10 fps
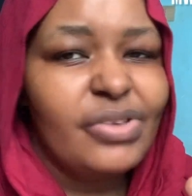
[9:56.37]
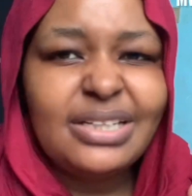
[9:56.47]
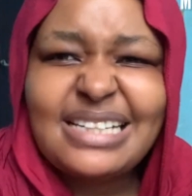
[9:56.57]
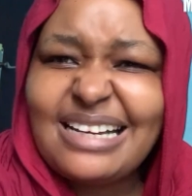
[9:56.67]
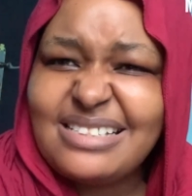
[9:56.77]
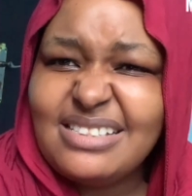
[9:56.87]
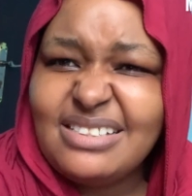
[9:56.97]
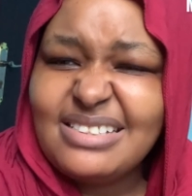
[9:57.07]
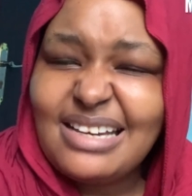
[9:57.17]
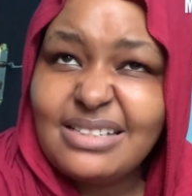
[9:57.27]
Taxi
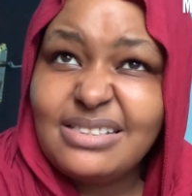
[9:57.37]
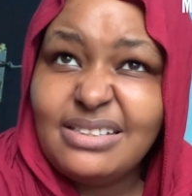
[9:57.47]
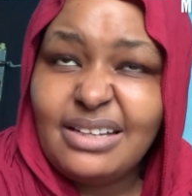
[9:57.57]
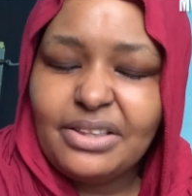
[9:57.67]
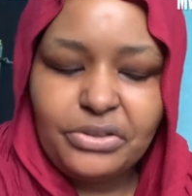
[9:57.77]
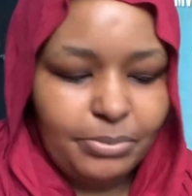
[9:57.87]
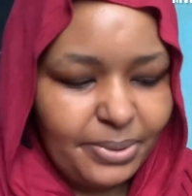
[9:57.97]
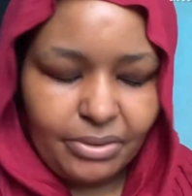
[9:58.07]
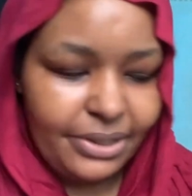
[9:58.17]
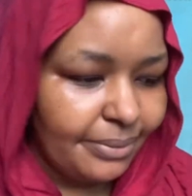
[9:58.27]
in
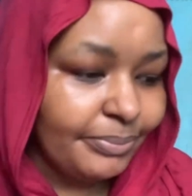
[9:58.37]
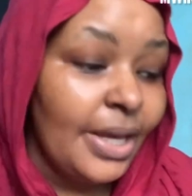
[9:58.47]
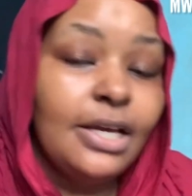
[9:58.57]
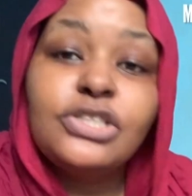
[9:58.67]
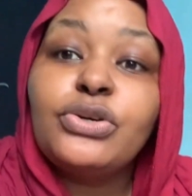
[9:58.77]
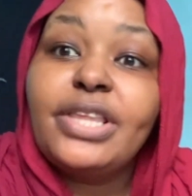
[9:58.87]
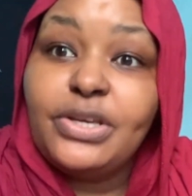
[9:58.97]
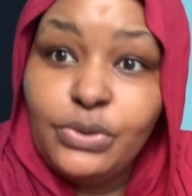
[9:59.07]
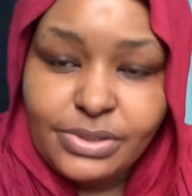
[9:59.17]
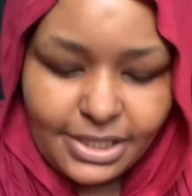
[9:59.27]
Ethiopia. Okay, so they
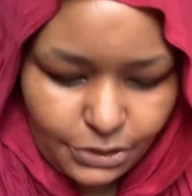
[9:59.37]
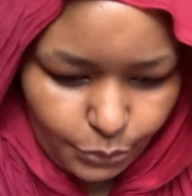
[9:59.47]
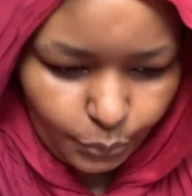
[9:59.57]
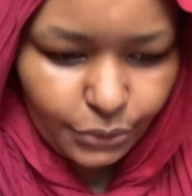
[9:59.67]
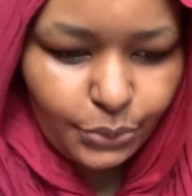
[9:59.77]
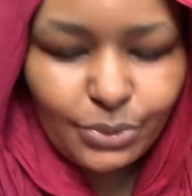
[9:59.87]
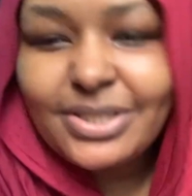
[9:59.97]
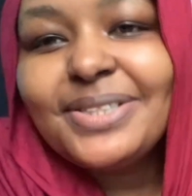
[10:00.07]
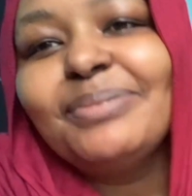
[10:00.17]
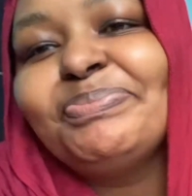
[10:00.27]
use the
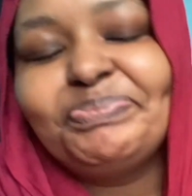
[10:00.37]
tuk-tuks.